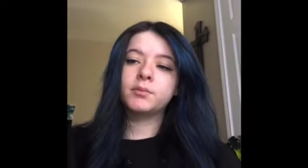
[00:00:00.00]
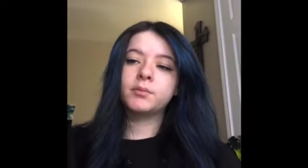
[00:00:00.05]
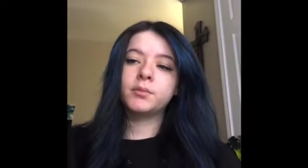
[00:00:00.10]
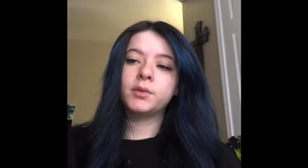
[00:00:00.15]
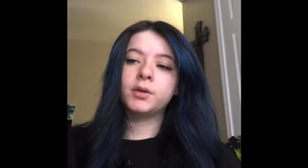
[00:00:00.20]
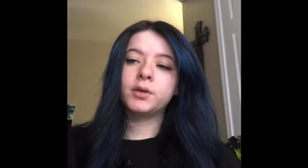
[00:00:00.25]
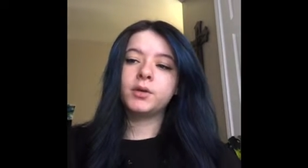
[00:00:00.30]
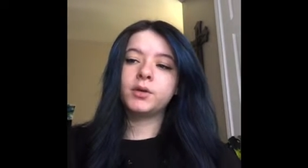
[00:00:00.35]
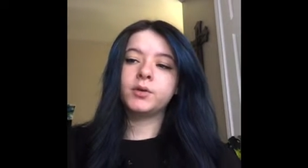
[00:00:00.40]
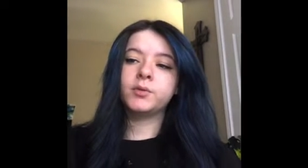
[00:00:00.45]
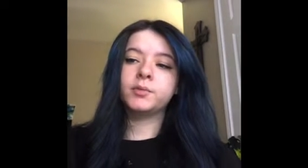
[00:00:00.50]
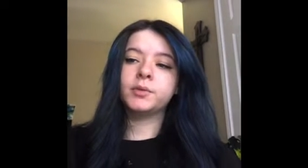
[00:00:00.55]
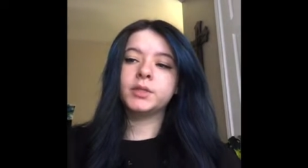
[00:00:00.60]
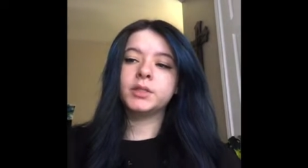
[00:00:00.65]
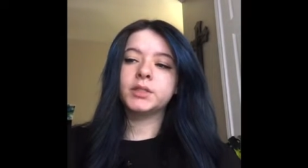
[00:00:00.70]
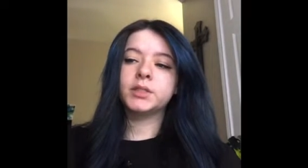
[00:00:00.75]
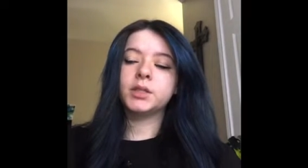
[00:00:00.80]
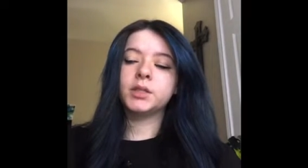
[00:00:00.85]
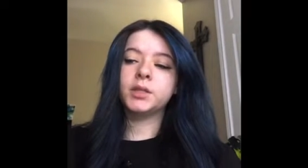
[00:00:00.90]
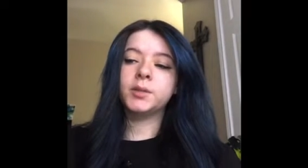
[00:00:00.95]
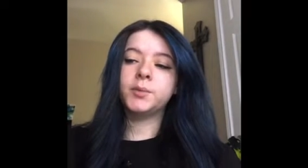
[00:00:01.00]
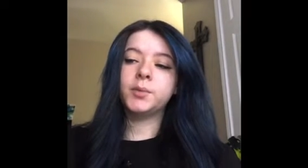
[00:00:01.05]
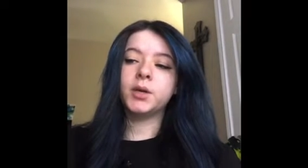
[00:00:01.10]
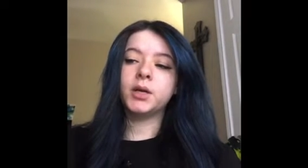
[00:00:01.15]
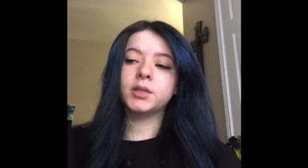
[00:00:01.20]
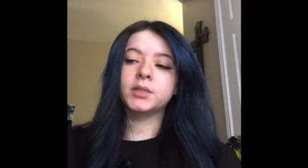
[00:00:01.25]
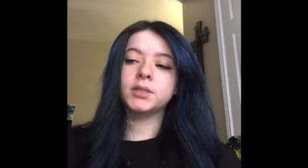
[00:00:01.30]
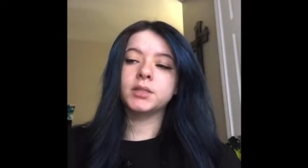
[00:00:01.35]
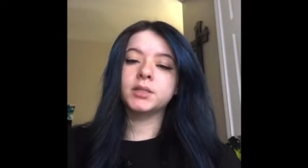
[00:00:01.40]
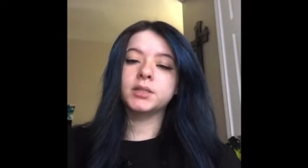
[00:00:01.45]
Mark Obry started the
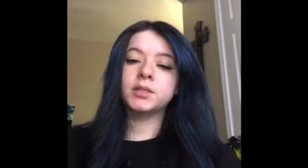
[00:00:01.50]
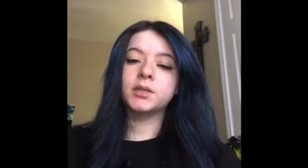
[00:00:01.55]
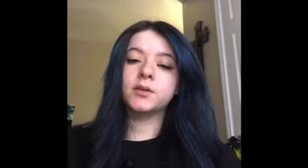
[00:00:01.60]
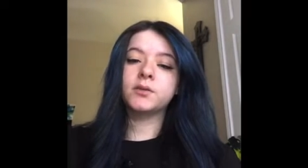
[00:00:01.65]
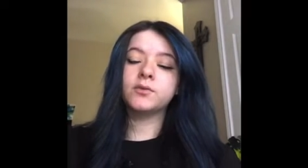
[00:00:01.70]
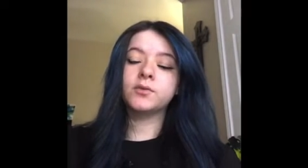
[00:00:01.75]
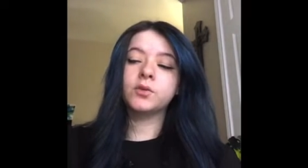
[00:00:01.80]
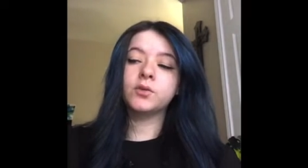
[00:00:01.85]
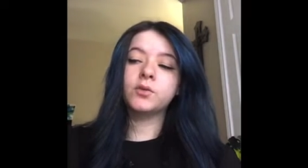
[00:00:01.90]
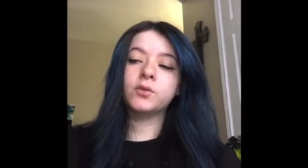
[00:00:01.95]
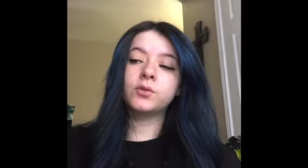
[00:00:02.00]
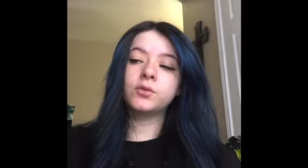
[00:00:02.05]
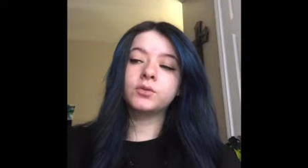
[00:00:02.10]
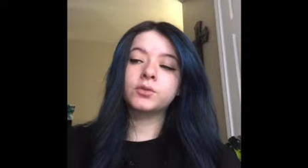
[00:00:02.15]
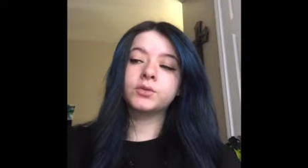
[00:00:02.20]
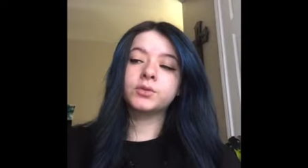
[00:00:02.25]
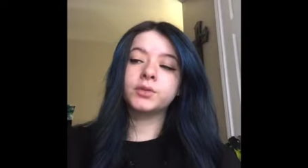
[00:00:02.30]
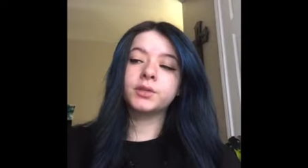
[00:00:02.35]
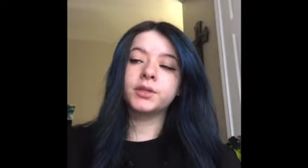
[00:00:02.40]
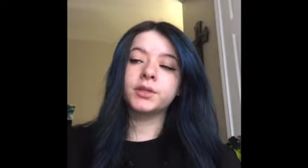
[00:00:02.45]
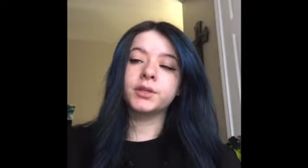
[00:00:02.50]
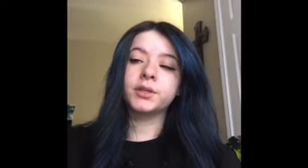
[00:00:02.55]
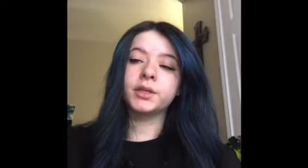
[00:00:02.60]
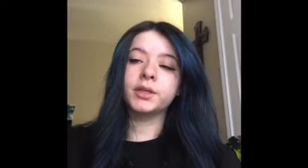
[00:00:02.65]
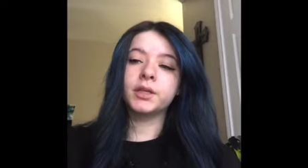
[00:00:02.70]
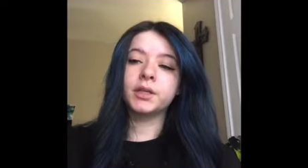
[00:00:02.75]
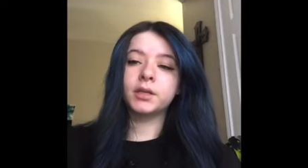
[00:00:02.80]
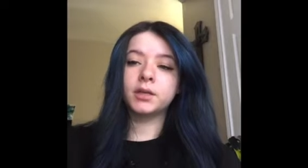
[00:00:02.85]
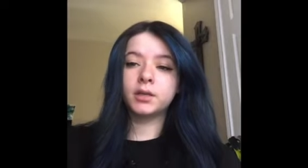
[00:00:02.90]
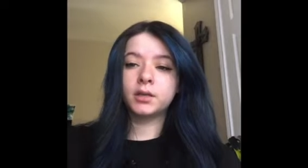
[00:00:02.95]
process of co-cultural
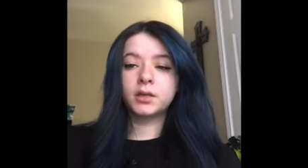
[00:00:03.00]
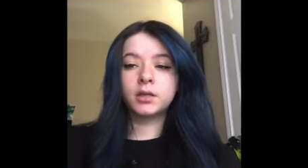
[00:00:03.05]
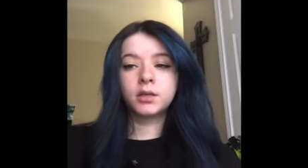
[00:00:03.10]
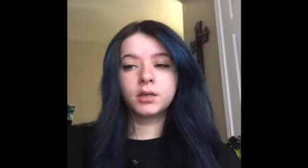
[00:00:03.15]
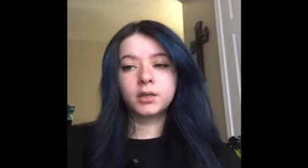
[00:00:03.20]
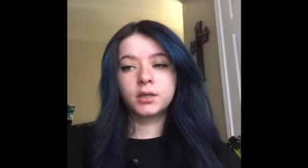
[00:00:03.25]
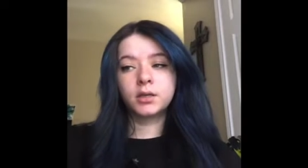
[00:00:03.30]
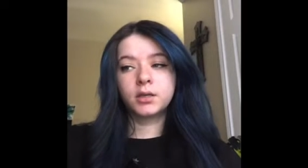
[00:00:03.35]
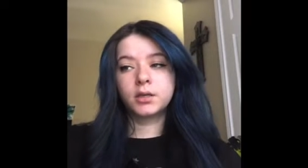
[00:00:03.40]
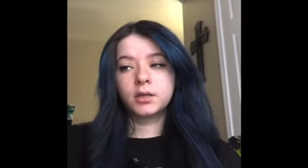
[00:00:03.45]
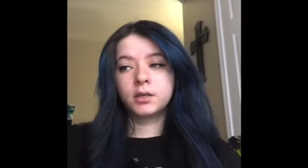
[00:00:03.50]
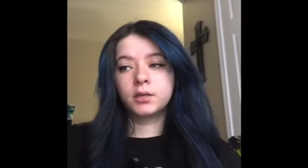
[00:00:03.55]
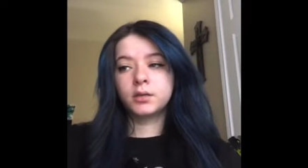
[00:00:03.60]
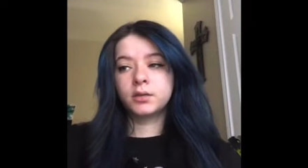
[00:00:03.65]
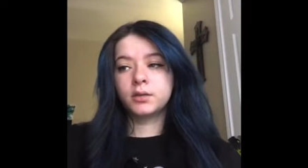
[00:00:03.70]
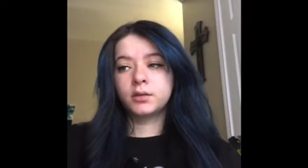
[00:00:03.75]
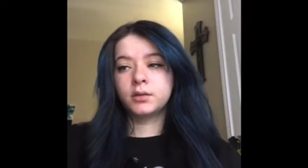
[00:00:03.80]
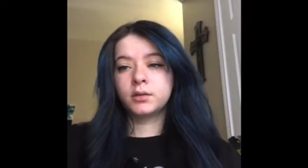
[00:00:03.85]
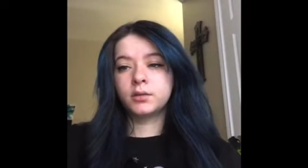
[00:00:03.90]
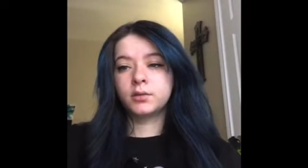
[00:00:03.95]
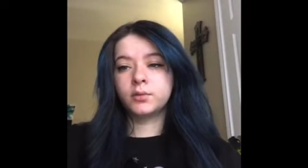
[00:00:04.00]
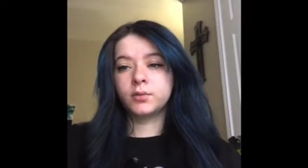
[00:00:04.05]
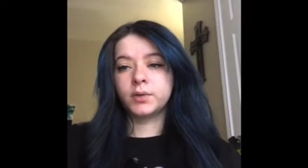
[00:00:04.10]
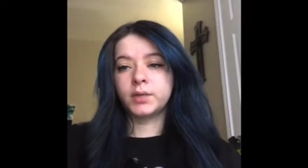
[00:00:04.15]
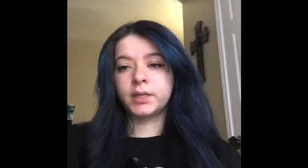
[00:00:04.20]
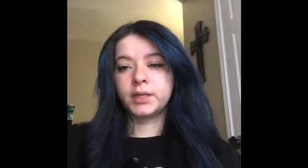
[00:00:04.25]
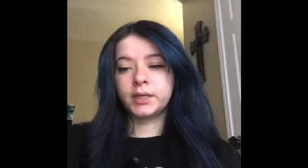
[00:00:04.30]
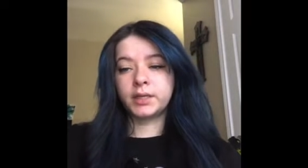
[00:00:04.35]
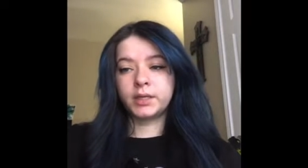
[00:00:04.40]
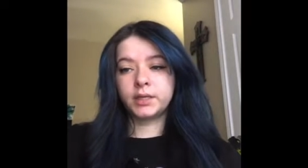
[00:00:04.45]
theory when
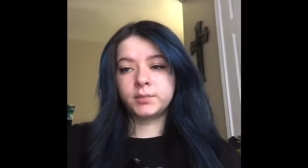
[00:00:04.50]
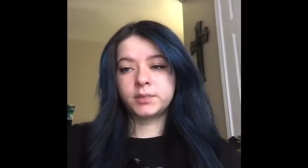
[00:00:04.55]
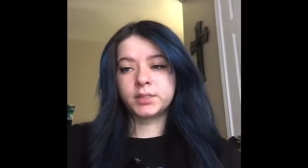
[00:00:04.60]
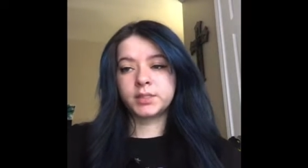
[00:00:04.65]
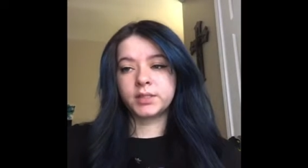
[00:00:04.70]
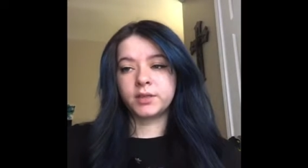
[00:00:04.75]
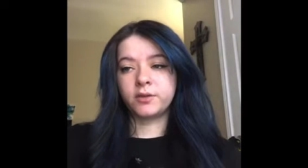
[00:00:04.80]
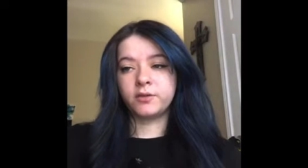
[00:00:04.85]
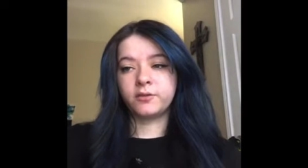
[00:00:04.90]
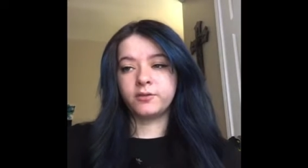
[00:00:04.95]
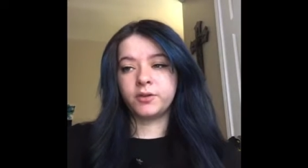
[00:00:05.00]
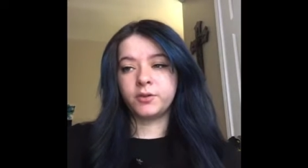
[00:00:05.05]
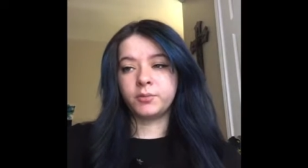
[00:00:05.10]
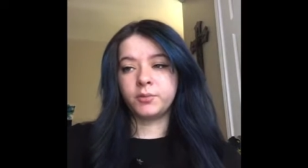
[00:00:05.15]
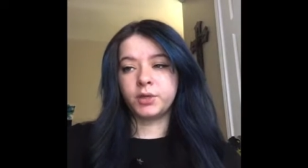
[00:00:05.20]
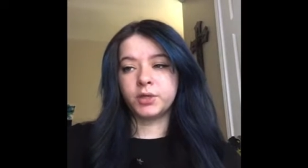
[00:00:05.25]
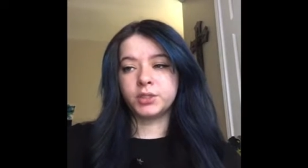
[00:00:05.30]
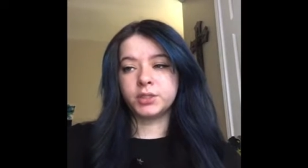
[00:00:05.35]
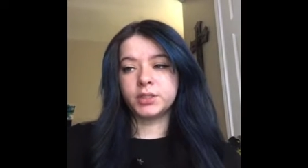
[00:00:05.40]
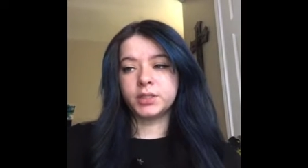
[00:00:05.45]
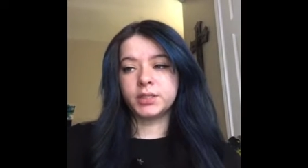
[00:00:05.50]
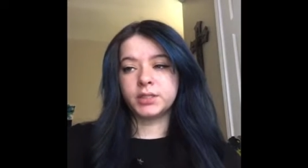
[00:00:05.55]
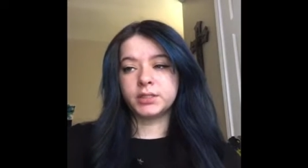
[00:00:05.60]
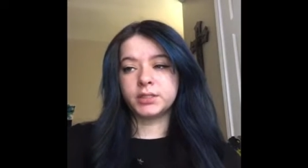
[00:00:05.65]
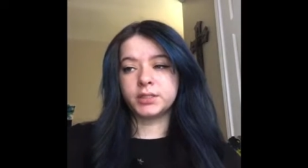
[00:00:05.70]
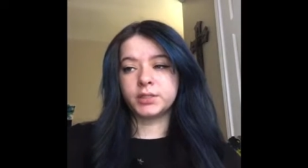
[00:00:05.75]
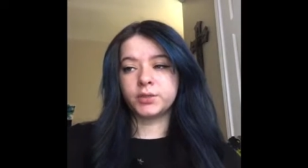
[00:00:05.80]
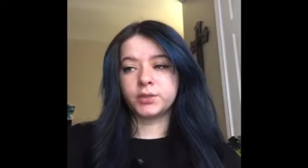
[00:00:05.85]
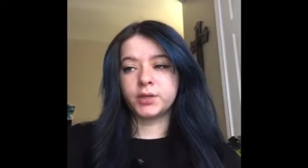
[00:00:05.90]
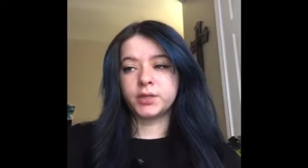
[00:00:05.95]
he himself felt marginalized
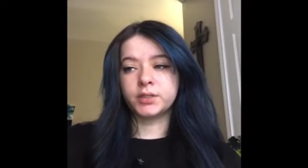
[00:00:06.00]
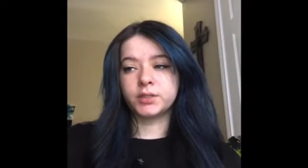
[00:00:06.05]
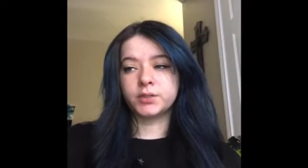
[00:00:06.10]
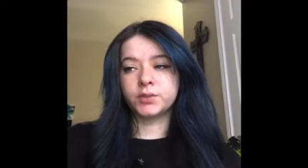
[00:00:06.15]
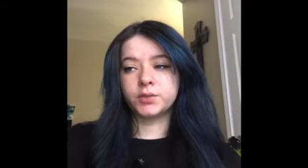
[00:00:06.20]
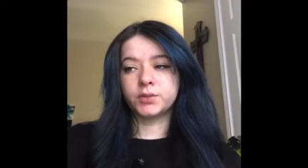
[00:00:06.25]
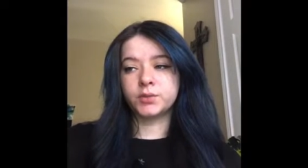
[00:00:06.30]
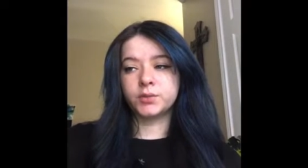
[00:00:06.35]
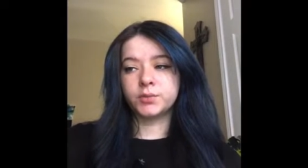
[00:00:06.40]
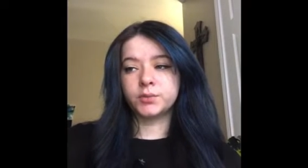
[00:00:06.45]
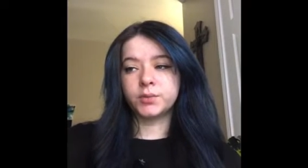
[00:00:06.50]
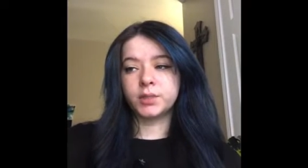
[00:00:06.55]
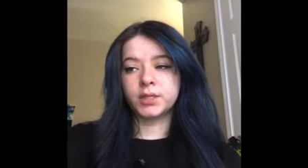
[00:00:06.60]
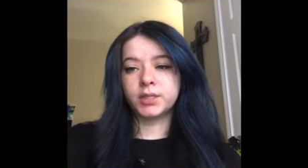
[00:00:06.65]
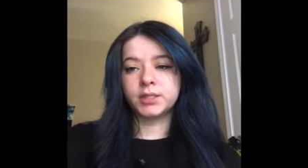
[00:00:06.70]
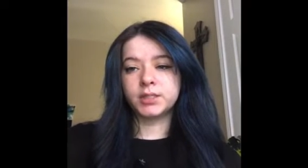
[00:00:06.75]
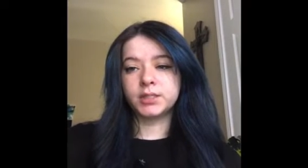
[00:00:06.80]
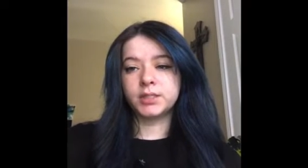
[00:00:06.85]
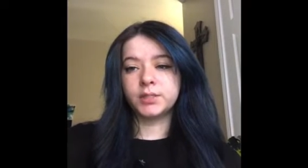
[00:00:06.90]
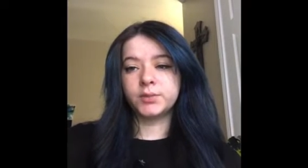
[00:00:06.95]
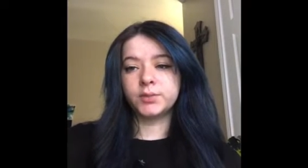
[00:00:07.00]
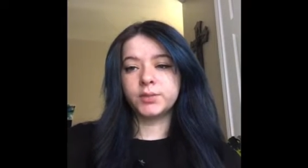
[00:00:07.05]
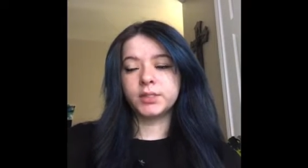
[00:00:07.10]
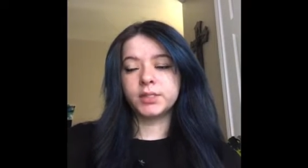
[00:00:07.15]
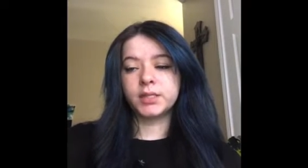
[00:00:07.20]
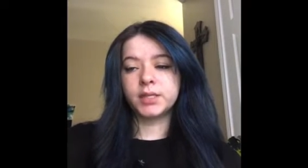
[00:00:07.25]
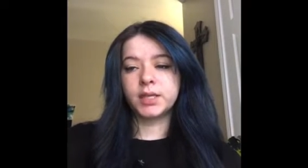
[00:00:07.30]
in grade school because he was in